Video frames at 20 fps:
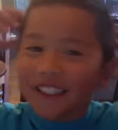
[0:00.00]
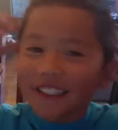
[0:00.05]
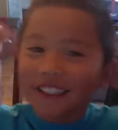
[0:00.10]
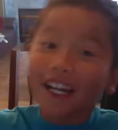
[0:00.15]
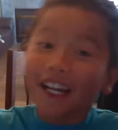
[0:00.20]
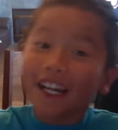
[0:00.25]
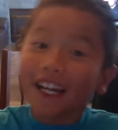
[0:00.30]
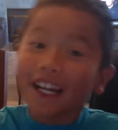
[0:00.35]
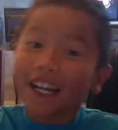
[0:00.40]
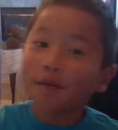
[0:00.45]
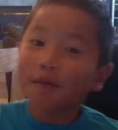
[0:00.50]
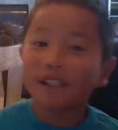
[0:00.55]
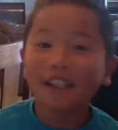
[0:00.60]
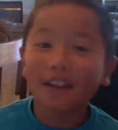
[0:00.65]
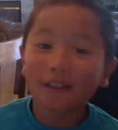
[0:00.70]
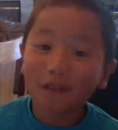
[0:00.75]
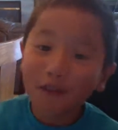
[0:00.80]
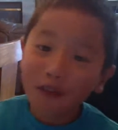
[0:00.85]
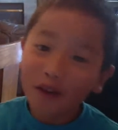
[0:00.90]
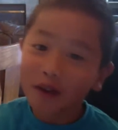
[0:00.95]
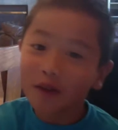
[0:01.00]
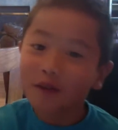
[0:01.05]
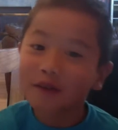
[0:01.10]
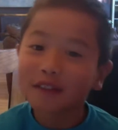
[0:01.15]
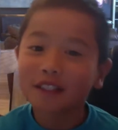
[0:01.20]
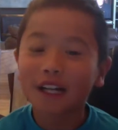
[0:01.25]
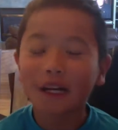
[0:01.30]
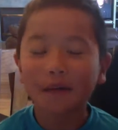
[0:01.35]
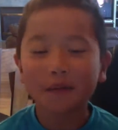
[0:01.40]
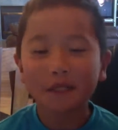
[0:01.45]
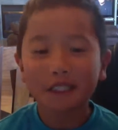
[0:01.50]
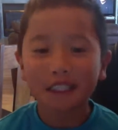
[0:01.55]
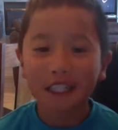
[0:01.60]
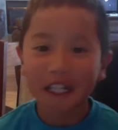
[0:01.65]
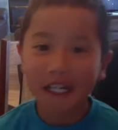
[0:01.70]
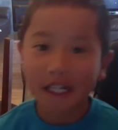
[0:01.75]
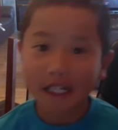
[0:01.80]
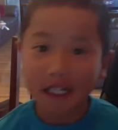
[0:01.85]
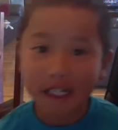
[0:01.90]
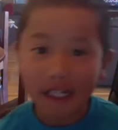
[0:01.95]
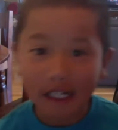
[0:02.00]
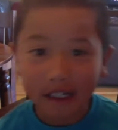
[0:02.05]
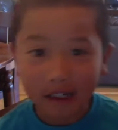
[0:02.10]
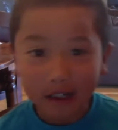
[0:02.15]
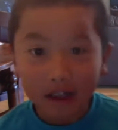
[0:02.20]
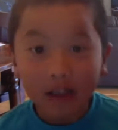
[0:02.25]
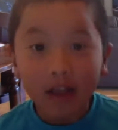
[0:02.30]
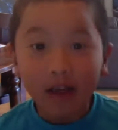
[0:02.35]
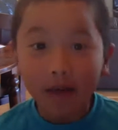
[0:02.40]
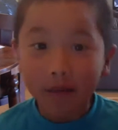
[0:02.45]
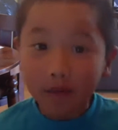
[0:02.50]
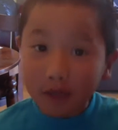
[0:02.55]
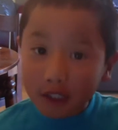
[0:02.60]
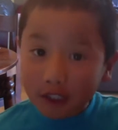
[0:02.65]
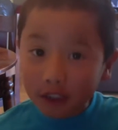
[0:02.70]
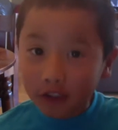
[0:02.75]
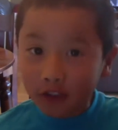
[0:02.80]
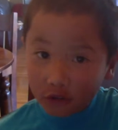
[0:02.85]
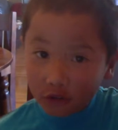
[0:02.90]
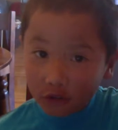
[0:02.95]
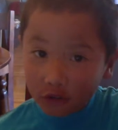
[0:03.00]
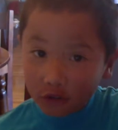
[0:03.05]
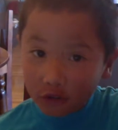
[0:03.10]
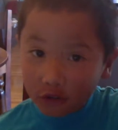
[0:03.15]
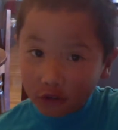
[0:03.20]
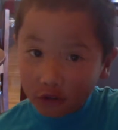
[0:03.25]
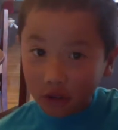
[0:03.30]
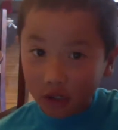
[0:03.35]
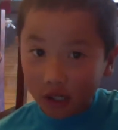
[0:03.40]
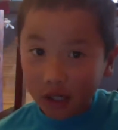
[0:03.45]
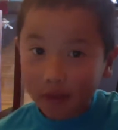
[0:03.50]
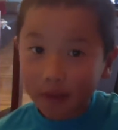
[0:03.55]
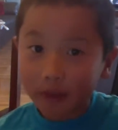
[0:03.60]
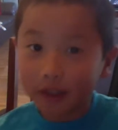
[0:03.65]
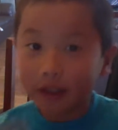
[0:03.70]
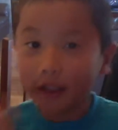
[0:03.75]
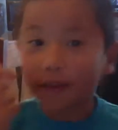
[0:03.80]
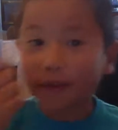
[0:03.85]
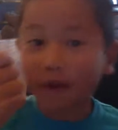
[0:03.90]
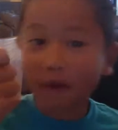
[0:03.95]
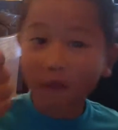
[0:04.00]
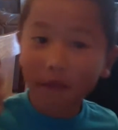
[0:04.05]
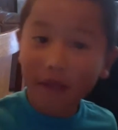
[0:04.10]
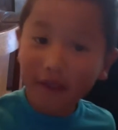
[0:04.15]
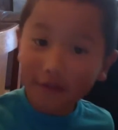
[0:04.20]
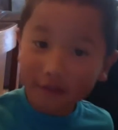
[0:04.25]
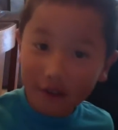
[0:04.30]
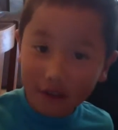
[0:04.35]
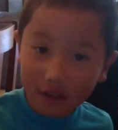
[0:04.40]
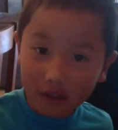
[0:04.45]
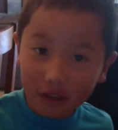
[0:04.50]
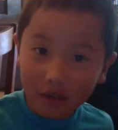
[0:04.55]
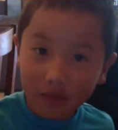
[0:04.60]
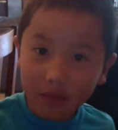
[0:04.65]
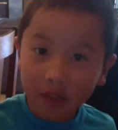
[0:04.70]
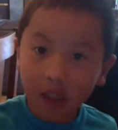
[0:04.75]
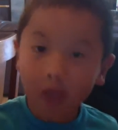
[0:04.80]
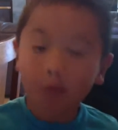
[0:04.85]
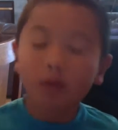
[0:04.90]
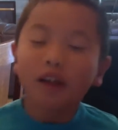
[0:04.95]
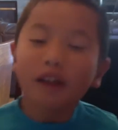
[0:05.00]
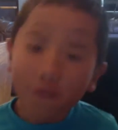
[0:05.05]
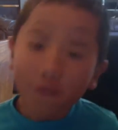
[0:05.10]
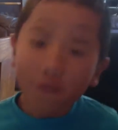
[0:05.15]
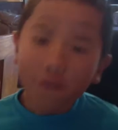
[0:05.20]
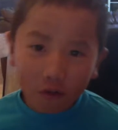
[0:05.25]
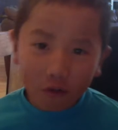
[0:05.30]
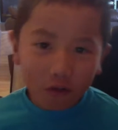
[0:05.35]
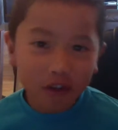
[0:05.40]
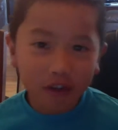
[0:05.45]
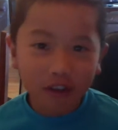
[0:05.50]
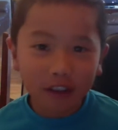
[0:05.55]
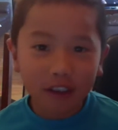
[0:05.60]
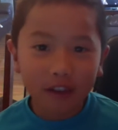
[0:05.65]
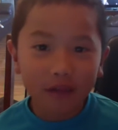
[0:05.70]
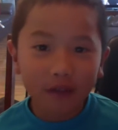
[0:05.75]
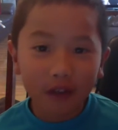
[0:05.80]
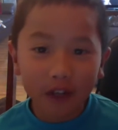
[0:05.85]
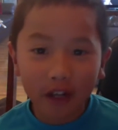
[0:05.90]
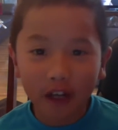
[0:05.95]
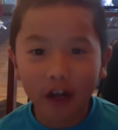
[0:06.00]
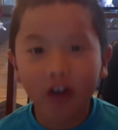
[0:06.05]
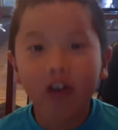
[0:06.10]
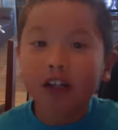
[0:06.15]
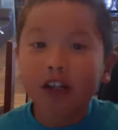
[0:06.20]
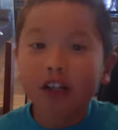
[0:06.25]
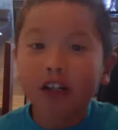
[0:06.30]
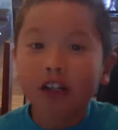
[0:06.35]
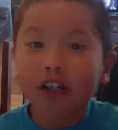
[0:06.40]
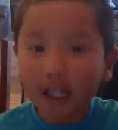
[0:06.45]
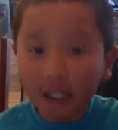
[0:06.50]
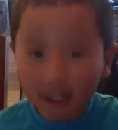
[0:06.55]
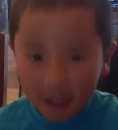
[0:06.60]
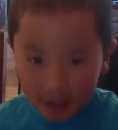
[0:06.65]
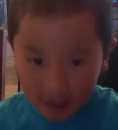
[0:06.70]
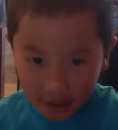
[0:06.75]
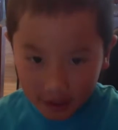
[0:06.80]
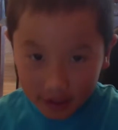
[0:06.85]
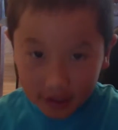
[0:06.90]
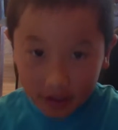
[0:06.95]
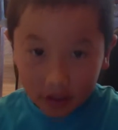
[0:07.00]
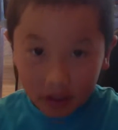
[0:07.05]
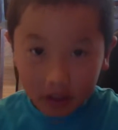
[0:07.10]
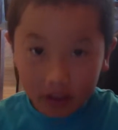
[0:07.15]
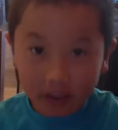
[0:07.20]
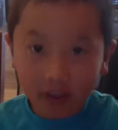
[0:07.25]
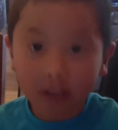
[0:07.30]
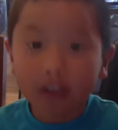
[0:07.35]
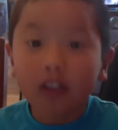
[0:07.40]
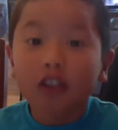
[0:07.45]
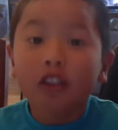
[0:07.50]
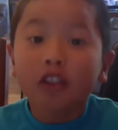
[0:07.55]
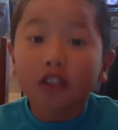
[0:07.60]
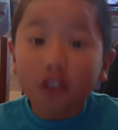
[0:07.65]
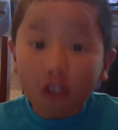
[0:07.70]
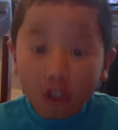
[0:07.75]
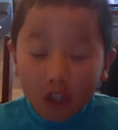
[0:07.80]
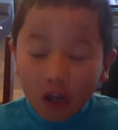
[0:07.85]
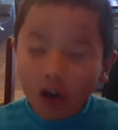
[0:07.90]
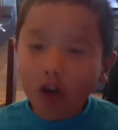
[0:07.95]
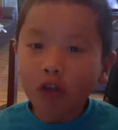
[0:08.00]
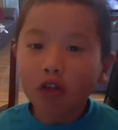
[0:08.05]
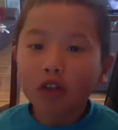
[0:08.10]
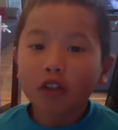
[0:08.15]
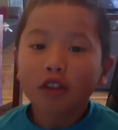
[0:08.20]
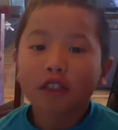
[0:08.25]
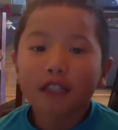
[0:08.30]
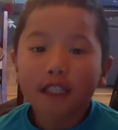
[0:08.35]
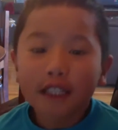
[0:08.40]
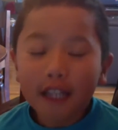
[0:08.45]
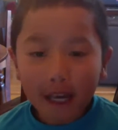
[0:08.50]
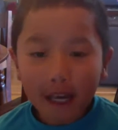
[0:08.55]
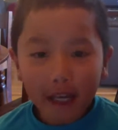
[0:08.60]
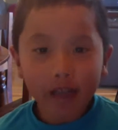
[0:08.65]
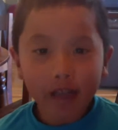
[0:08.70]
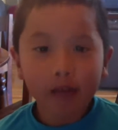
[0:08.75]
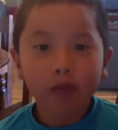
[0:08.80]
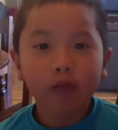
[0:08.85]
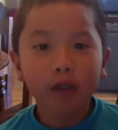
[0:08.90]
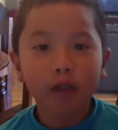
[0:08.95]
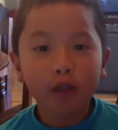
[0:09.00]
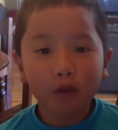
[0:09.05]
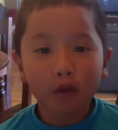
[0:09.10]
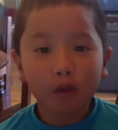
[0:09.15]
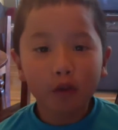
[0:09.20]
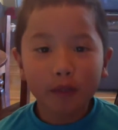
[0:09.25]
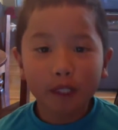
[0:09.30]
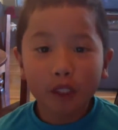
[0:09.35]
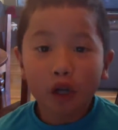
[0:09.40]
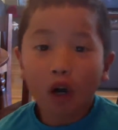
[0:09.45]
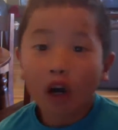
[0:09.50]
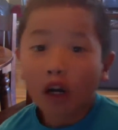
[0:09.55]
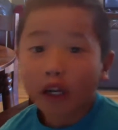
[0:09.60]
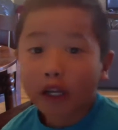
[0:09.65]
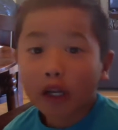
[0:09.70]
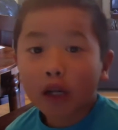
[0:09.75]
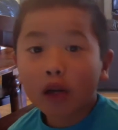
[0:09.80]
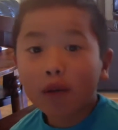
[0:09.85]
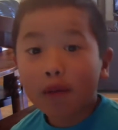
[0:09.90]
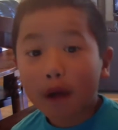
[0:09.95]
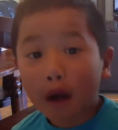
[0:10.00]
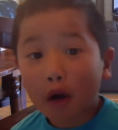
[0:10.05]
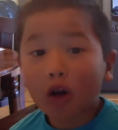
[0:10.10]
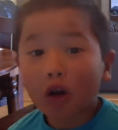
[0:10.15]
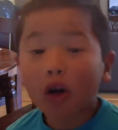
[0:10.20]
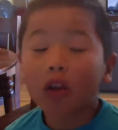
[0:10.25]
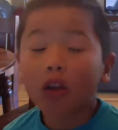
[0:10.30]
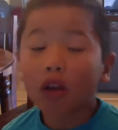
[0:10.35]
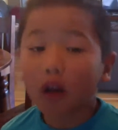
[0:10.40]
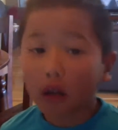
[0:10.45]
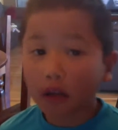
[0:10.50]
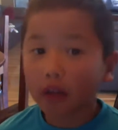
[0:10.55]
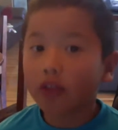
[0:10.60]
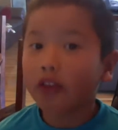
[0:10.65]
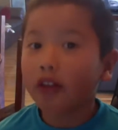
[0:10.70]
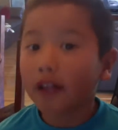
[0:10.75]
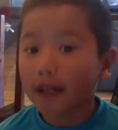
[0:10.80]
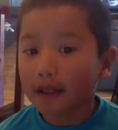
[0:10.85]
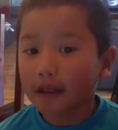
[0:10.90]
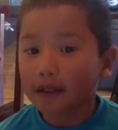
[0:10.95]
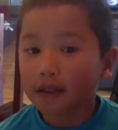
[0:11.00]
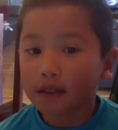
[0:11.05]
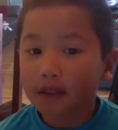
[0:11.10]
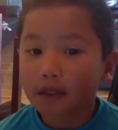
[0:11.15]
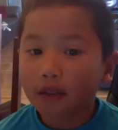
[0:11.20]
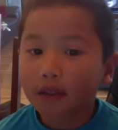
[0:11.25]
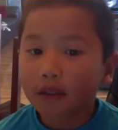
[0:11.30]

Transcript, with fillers: James here from Diamond JD, and please do subscribe and leave a big fat thumbs up if you enjoyed this video, and let's get started. So, today we will be talking about a lot of things.